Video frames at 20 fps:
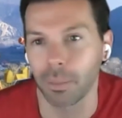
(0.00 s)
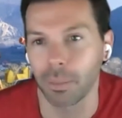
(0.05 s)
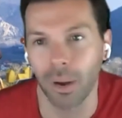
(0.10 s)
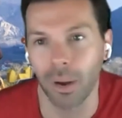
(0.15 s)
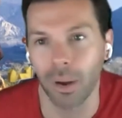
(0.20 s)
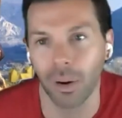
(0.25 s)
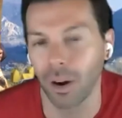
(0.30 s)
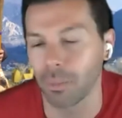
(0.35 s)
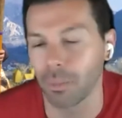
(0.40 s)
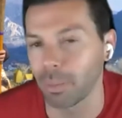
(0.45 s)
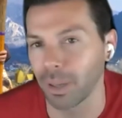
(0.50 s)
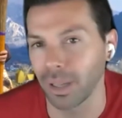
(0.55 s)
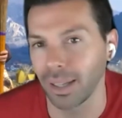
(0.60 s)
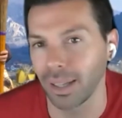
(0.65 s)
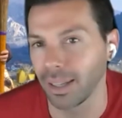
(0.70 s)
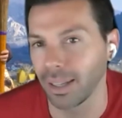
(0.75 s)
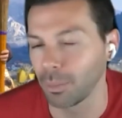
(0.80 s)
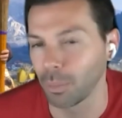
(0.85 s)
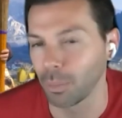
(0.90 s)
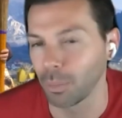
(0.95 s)
about
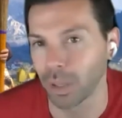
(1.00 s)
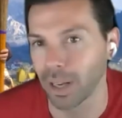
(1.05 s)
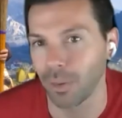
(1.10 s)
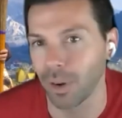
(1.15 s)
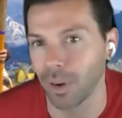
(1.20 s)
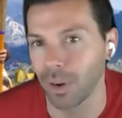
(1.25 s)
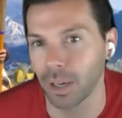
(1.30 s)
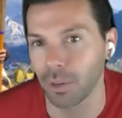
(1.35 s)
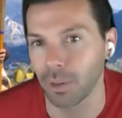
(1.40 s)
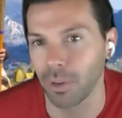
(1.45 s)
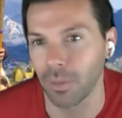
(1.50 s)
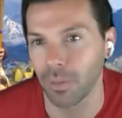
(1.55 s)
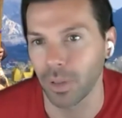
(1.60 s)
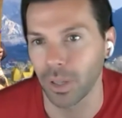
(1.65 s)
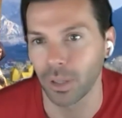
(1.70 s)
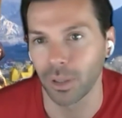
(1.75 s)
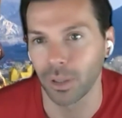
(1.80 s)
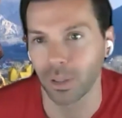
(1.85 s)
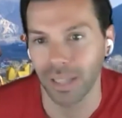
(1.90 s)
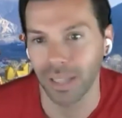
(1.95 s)
RP, we're not ready to
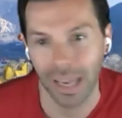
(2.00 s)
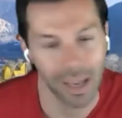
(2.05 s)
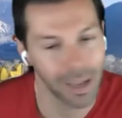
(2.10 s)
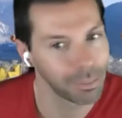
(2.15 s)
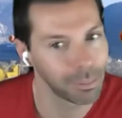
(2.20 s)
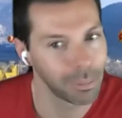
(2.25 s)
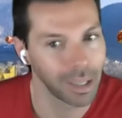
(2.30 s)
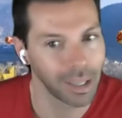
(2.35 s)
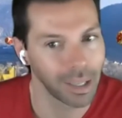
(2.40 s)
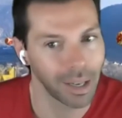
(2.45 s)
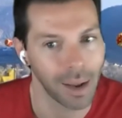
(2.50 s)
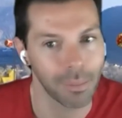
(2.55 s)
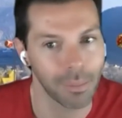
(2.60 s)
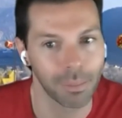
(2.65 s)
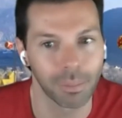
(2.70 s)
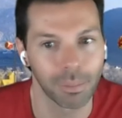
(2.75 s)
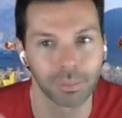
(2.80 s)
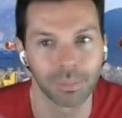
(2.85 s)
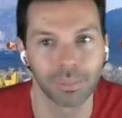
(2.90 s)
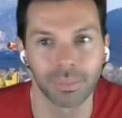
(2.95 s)
reveal yet, but I
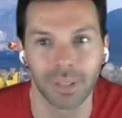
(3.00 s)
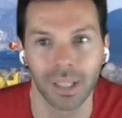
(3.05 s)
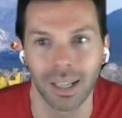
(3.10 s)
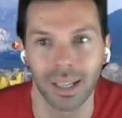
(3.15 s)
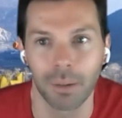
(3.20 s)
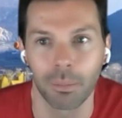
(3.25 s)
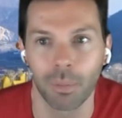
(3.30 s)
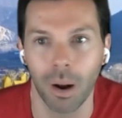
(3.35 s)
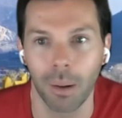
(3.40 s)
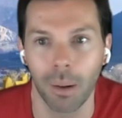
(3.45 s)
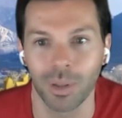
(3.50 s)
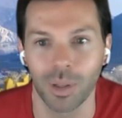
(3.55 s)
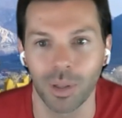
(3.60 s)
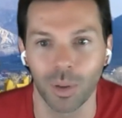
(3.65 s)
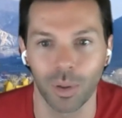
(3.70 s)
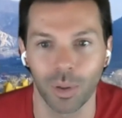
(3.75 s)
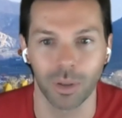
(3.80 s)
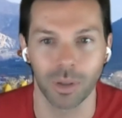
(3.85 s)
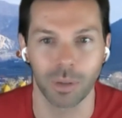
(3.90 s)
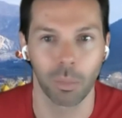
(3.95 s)
promise
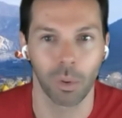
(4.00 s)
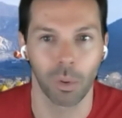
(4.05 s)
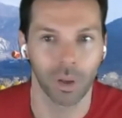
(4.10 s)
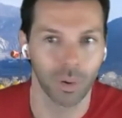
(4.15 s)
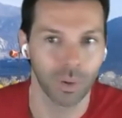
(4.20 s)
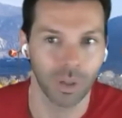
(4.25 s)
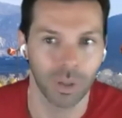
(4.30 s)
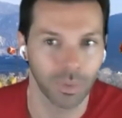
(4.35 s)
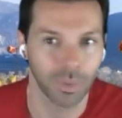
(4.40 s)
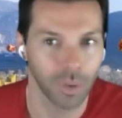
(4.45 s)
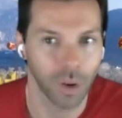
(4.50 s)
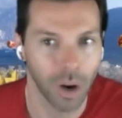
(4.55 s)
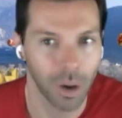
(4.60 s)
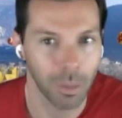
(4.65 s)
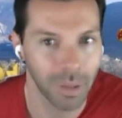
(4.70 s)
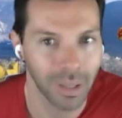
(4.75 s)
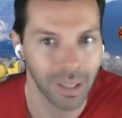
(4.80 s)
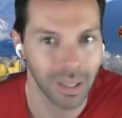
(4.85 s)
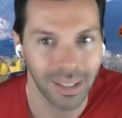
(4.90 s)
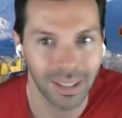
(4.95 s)
you there's more uses for
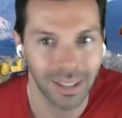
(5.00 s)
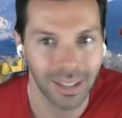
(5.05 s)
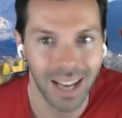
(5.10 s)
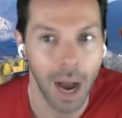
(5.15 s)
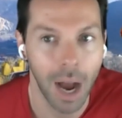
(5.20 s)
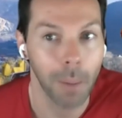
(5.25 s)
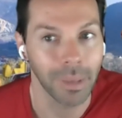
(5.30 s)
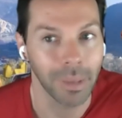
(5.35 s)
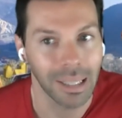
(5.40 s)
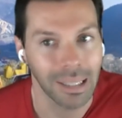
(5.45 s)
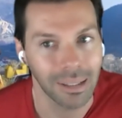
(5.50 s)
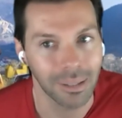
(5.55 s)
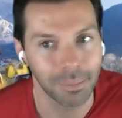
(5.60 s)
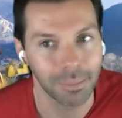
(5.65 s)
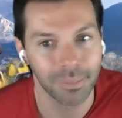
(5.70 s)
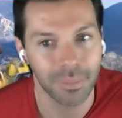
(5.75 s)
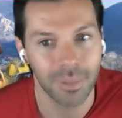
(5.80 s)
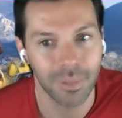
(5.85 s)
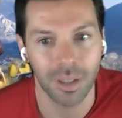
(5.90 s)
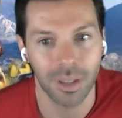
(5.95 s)
RP coming.
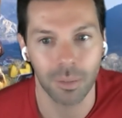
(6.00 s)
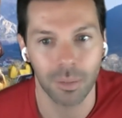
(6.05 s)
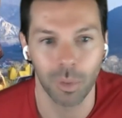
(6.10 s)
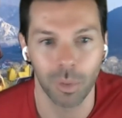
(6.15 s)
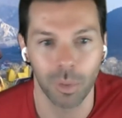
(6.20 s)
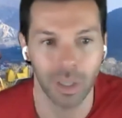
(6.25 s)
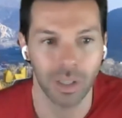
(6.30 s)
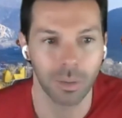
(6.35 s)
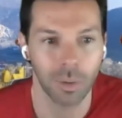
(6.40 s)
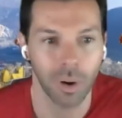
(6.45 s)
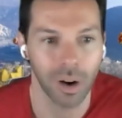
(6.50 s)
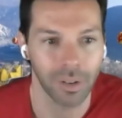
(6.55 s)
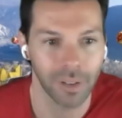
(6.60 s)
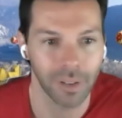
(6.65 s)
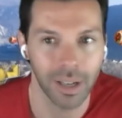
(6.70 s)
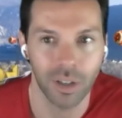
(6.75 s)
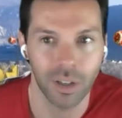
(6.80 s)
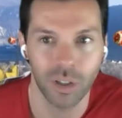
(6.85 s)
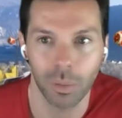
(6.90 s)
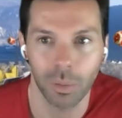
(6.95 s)
We just aren't
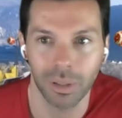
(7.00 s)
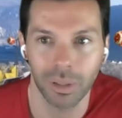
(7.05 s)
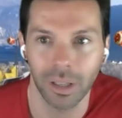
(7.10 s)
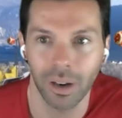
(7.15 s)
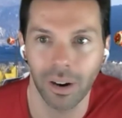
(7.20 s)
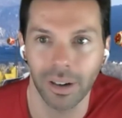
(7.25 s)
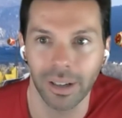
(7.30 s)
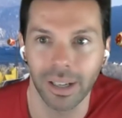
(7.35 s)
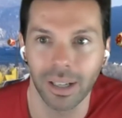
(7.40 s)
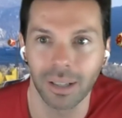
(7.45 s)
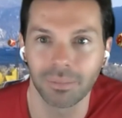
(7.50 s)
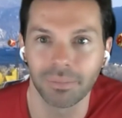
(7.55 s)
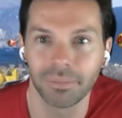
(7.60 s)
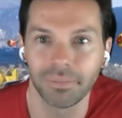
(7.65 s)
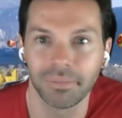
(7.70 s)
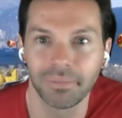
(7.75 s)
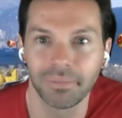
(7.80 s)
ready to share what they are yet.